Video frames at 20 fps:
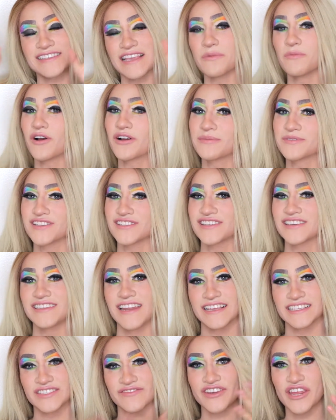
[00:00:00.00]
and welcome to
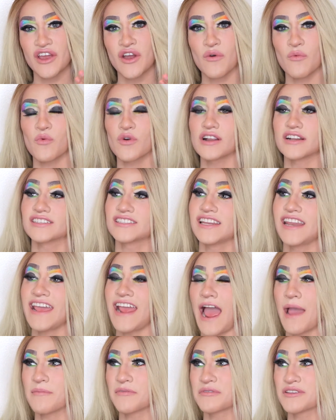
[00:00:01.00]
today's video, where today
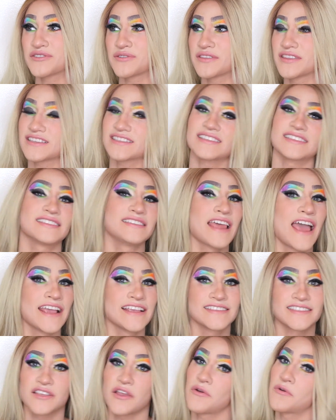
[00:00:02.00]
I'm going to be doing this
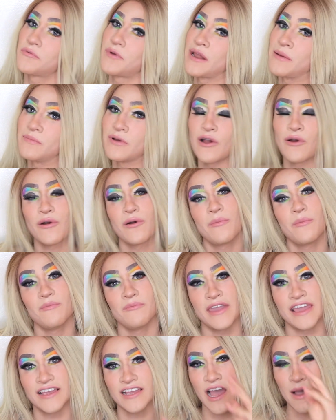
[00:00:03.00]
nice rainbow
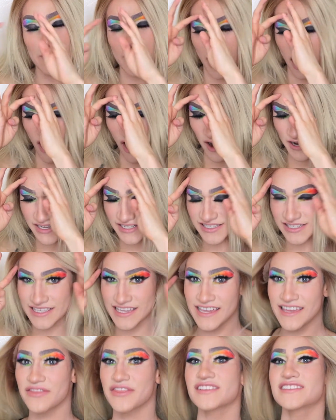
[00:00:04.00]
makeup. Honestly,
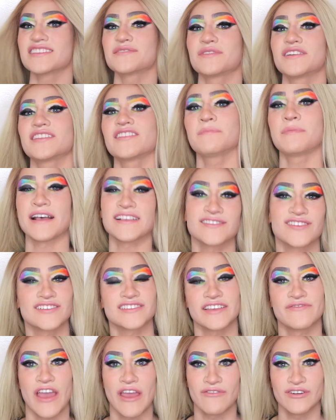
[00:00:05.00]
this is one of the best
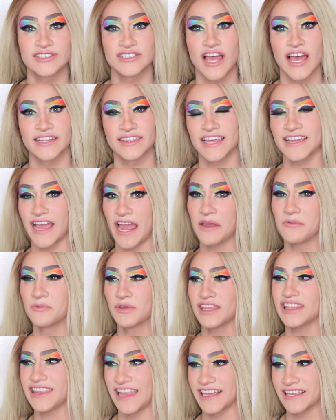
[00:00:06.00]
looks I've ever done. Like, I
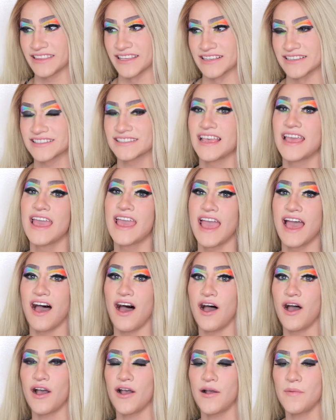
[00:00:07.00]
really like this.
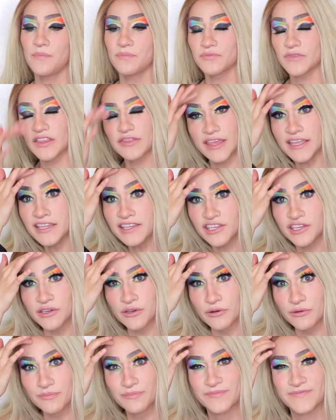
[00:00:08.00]
Thank
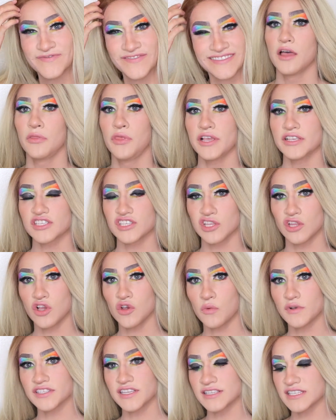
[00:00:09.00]
you. This
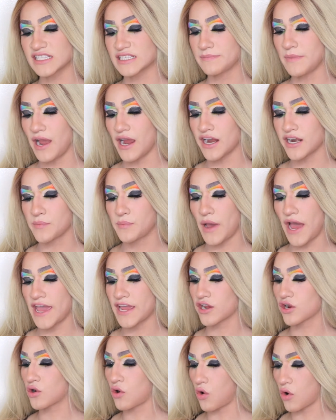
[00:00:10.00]
look was inspired
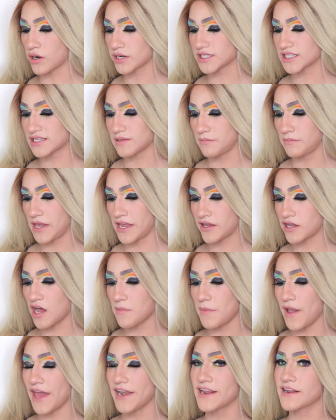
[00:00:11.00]
by Quartz
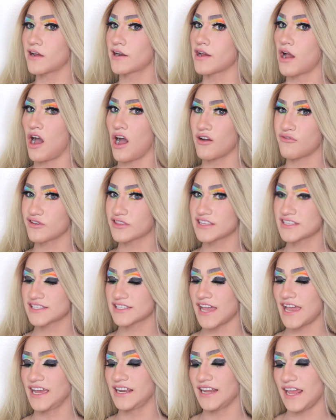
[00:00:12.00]
makeup, and I got it off of the
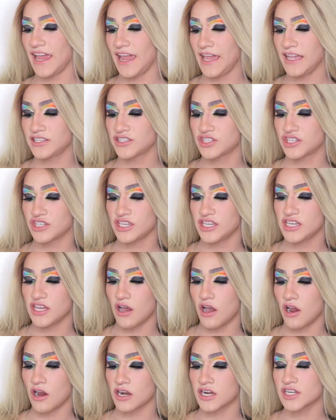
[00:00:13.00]
site
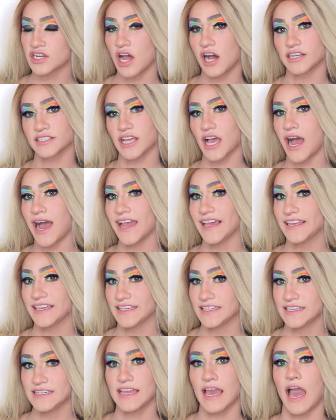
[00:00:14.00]

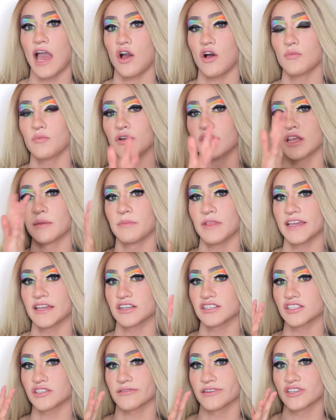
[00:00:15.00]
her.ie. I'll put up like
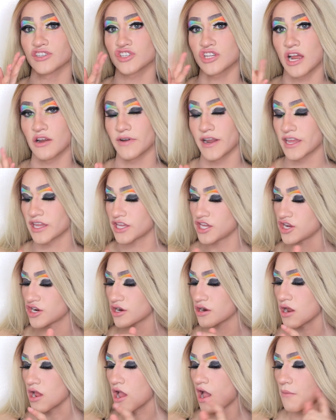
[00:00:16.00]
a screenshot right
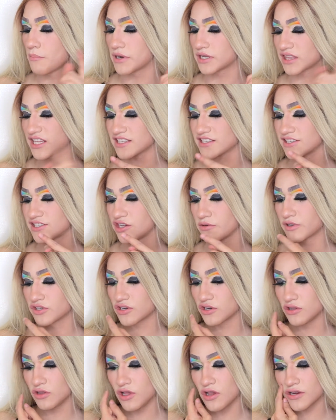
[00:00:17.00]
here, but this is the
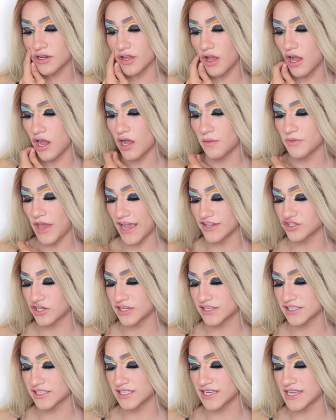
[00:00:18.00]
original look. As you
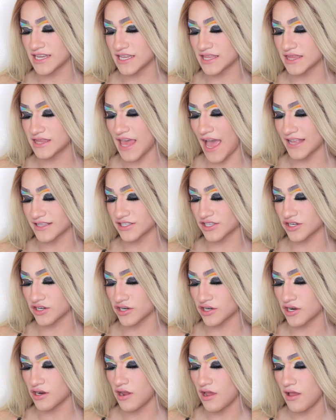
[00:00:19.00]
can see, that's
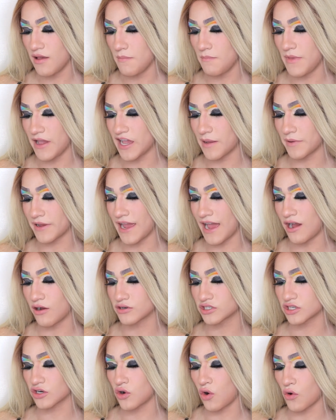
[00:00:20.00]
her makeup
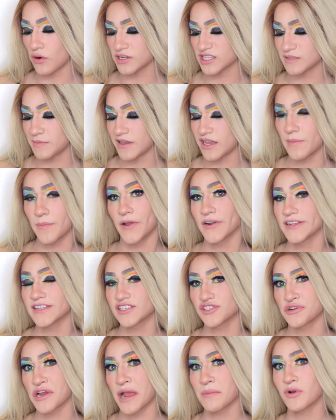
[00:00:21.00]
account, Quartz Makeup on
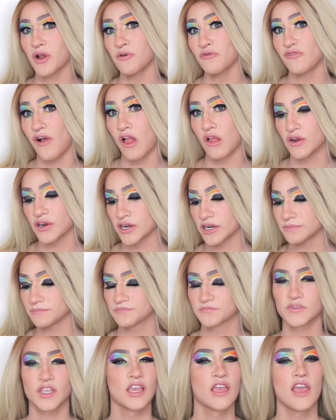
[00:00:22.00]
Instagram. Go follow her.
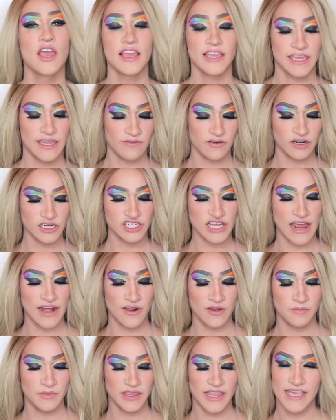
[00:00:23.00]
Give her a shout
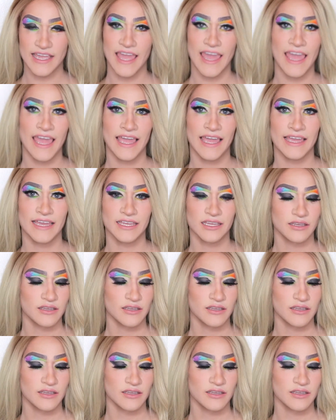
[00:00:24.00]
out, be like, hey,